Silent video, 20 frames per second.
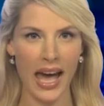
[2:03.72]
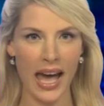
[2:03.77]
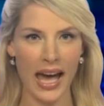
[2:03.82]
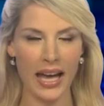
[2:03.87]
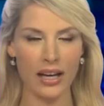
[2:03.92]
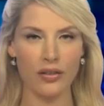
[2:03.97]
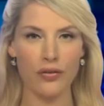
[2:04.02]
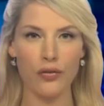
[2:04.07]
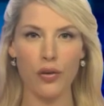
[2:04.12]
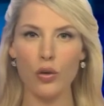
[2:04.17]

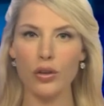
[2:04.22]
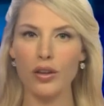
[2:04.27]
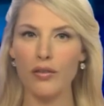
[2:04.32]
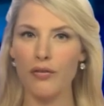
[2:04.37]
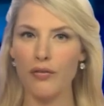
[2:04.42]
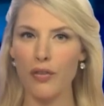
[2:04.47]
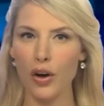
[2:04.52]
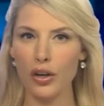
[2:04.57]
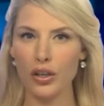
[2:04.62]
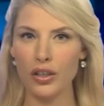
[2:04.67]
and for the
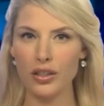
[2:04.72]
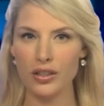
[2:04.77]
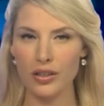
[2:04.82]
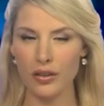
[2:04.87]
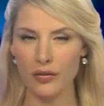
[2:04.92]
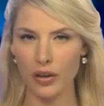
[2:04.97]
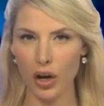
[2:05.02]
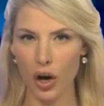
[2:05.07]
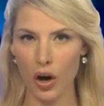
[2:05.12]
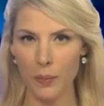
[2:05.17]
focus
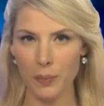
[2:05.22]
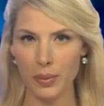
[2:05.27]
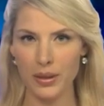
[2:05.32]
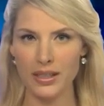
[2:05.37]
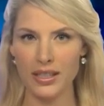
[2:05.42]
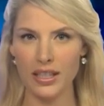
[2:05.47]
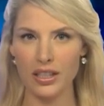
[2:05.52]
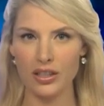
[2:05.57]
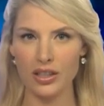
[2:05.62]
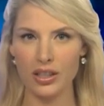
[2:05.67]
of
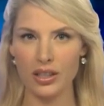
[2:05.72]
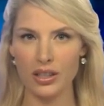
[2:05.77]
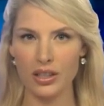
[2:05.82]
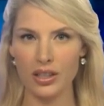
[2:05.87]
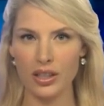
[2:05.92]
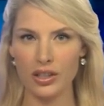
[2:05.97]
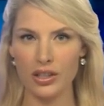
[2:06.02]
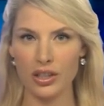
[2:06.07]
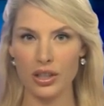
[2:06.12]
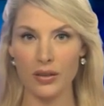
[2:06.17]
competition
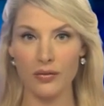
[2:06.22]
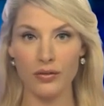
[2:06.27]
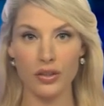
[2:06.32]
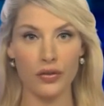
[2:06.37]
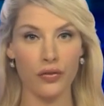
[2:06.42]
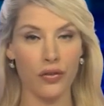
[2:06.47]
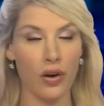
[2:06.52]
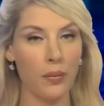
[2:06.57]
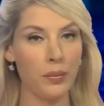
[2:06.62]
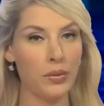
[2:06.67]
to shift
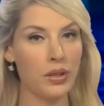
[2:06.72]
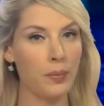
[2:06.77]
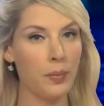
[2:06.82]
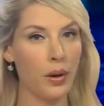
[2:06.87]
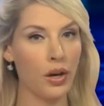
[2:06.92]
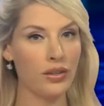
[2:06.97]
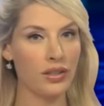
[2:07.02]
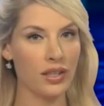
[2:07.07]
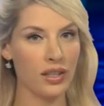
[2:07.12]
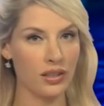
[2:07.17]
from
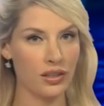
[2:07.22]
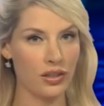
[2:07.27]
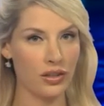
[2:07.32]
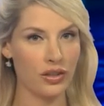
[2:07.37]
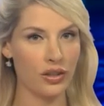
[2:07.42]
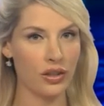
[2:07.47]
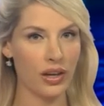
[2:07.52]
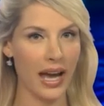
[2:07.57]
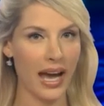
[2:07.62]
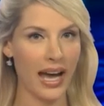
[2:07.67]
deposits
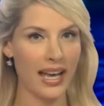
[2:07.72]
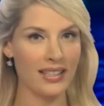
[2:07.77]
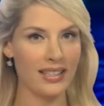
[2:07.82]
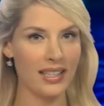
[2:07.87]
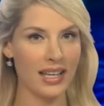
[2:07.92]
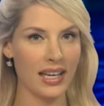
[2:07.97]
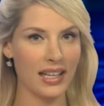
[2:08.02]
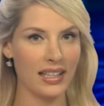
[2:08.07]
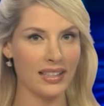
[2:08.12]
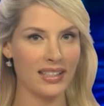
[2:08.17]
to
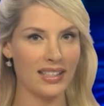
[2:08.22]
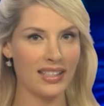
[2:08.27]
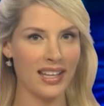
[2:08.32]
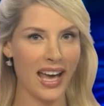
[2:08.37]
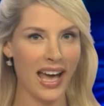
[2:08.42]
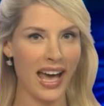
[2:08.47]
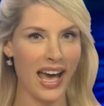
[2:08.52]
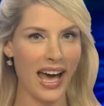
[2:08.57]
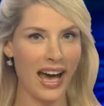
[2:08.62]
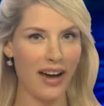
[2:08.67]
assets.
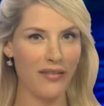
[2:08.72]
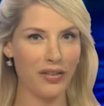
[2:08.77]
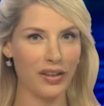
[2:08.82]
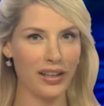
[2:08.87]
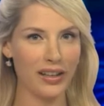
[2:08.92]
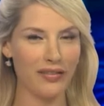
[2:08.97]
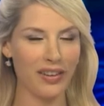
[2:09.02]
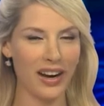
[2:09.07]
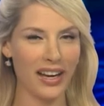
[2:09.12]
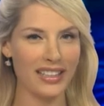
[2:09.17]
A
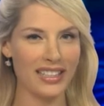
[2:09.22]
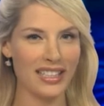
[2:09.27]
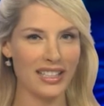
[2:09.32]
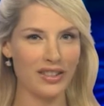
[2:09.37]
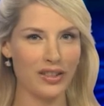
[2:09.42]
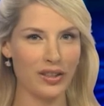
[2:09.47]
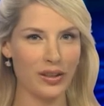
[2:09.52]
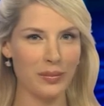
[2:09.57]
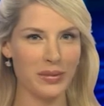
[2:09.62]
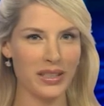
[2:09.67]
fully franked
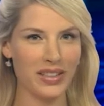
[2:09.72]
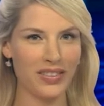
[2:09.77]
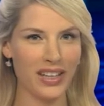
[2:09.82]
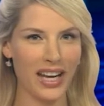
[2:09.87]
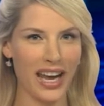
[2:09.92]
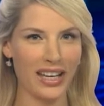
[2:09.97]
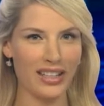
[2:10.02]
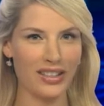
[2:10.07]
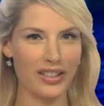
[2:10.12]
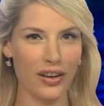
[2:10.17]
interim
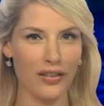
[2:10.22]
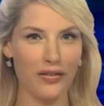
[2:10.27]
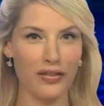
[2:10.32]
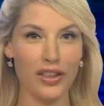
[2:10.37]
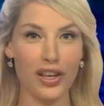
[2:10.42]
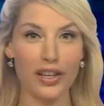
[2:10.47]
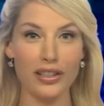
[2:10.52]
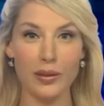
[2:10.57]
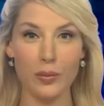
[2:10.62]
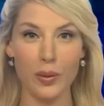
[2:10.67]
dividend of
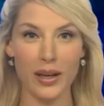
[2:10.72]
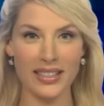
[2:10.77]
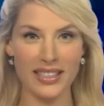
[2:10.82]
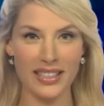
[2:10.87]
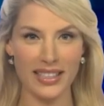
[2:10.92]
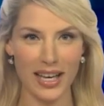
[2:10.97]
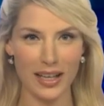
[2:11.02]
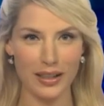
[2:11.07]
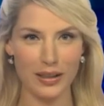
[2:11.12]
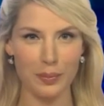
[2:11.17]
31
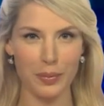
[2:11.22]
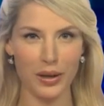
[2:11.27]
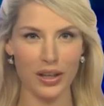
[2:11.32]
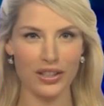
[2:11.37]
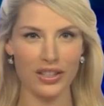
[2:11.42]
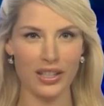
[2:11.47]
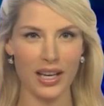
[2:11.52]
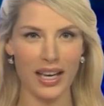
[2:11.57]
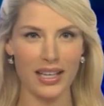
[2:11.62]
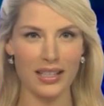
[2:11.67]
cents per
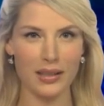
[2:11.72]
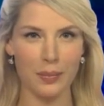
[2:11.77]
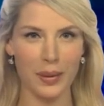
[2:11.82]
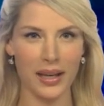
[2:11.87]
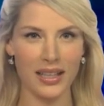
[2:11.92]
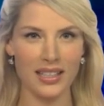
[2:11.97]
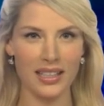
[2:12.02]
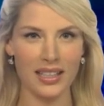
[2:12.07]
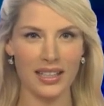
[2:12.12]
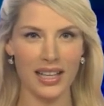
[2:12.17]
share has
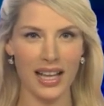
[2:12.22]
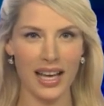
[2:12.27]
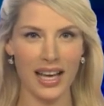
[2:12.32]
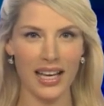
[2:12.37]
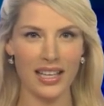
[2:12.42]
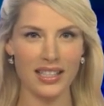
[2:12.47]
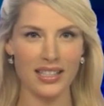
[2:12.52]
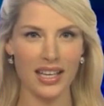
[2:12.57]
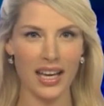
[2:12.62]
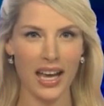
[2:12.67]
been
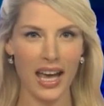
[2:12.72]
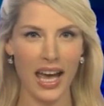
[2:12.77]
declared.